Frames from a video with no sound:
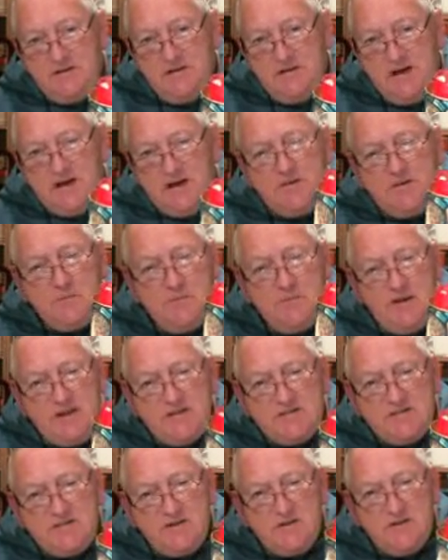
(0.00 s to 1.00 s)
And the
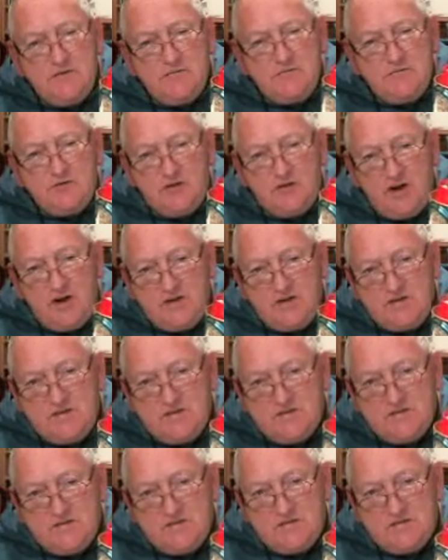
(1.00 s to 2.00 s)
blessing of
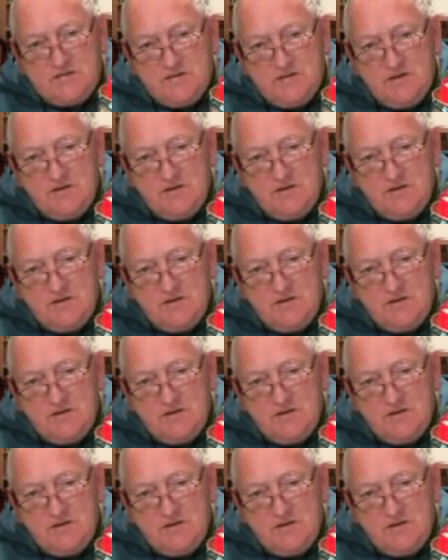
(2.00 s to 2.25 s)
Christ,